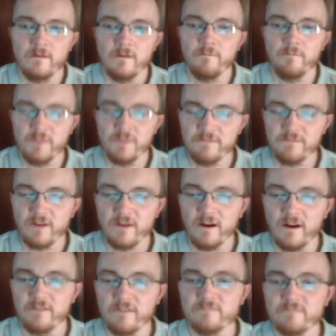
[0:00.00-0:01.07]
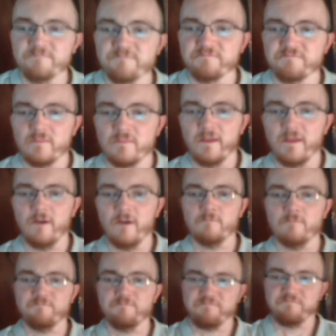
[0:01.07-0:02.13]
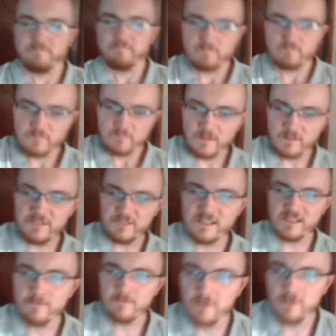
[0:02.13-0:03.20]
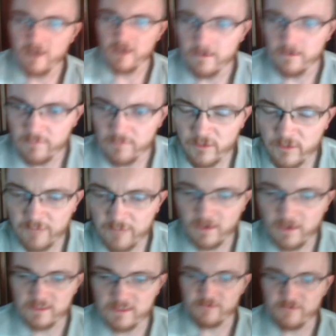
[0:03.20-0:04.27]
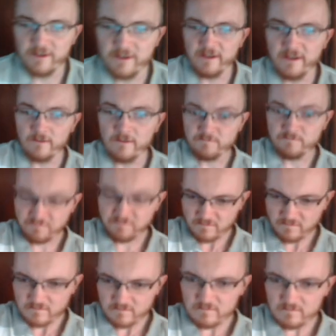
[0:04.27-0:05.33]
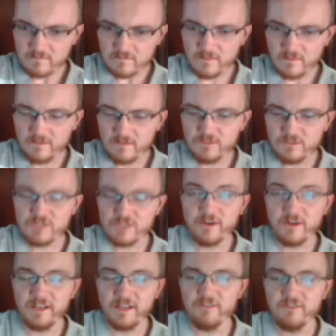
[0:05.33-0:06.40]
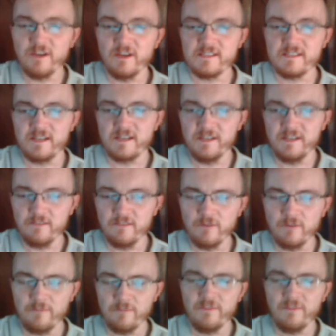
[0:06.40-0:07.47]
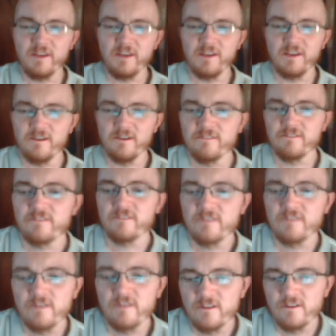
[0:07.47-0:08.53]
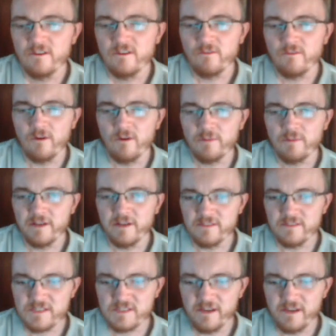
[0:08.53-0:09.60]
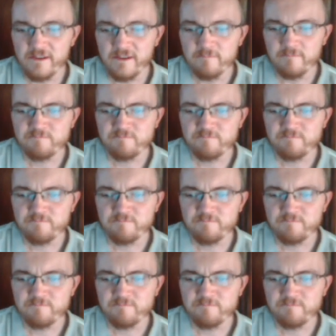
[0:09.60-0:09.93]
B5. Now, let me take a quick pause right now. Just trying to give you guys an idea of what I'm thinking of while I'm playing this game.